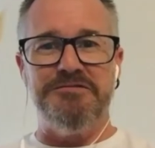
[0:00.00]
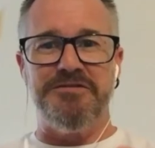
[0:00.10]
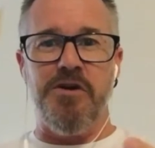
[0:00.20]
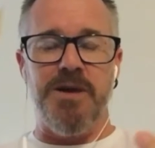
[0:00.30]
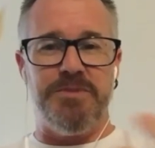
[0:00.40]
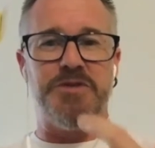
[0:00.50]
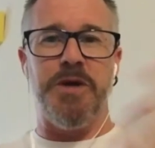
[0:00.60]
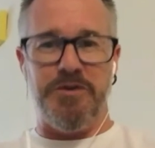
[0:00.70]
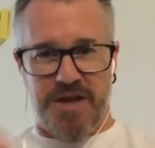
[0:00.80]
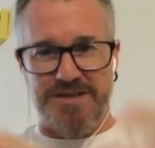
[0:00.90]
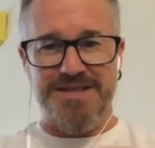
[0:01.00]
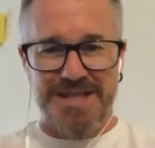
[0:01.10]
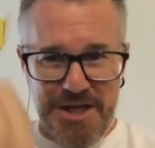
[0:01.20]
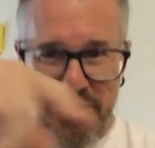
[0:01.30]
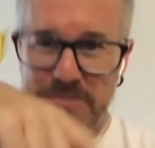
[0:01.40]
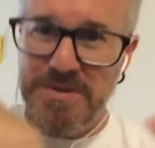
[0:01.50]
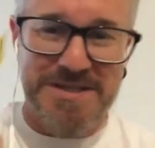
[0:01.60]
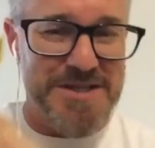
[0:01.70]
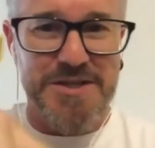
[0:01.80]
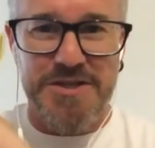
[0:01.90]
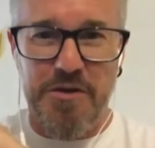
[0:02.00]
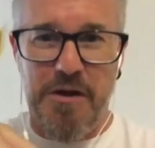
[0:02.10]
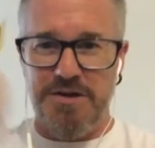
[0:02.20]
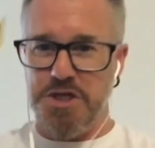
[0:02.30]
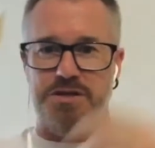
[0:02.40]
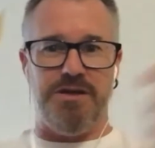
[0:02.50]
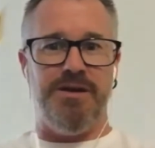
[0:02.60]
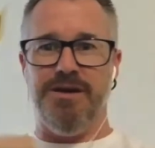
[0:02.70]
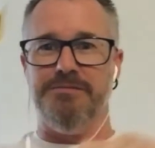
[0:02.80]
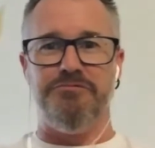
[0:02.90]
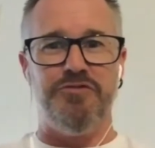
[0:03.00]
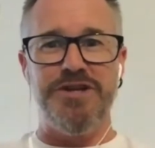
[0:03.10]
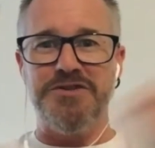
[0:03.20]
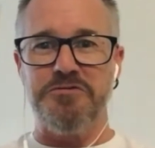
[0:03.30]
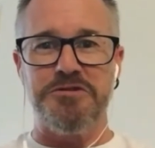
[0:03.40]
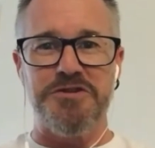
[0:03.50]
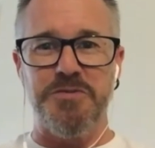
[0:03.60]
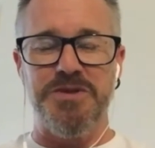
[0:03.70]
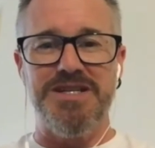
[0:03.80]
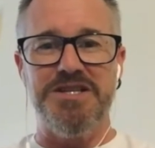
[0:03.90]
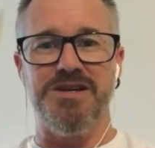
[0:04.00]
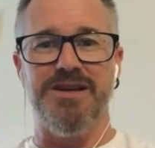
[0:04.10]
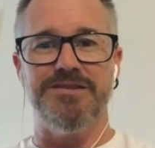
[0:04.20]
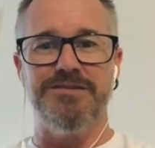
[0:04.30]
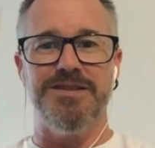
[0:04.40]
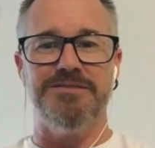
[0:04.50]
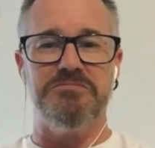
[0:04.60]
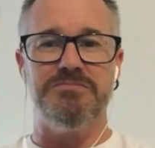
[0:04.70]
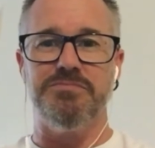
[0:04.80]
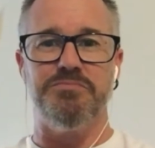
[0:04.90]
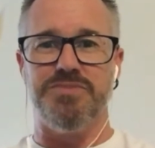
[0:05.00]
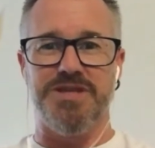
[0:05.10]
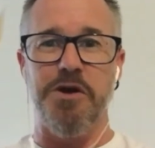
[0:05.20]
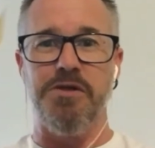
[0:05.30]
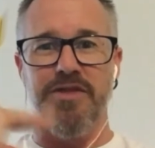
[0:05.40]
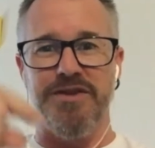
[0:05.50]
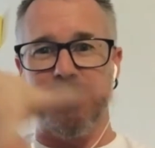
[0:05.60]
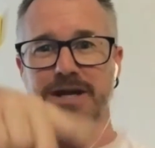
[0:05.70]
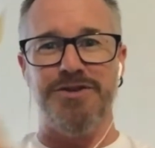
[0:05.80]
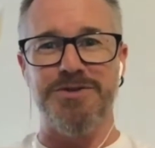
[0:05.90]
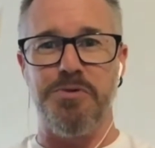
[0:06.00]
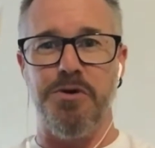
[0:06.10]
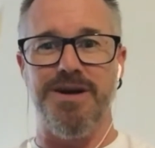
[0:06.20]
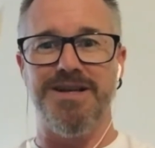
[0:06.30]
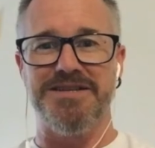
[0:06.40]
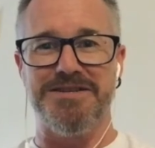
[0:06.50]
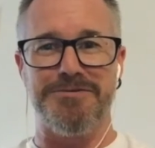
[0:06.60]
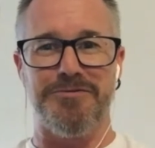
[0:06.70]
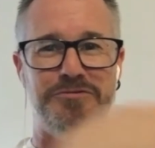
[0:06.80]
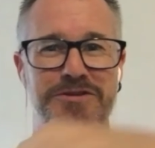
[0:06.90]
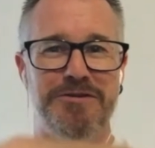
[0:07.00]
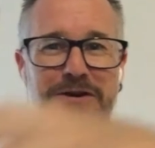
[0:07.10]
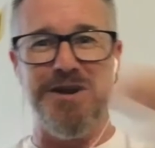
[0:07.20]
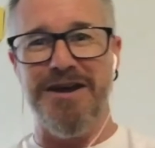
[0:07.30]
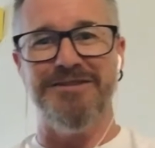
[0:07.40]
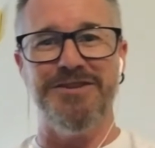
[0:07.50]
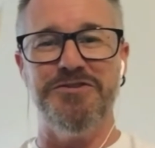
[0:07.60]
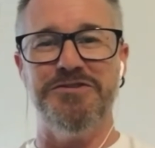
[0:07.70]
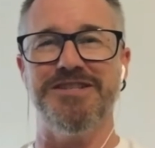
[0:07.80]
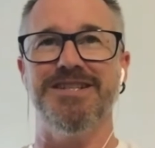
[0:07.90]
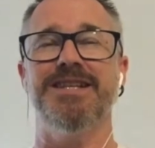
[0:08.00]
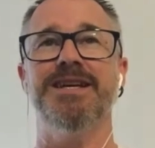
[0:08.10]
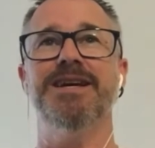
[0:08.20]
vibe between, as I was saying to you, the businesses are, share resources with each other and sell other, each other's products through their own avenues. And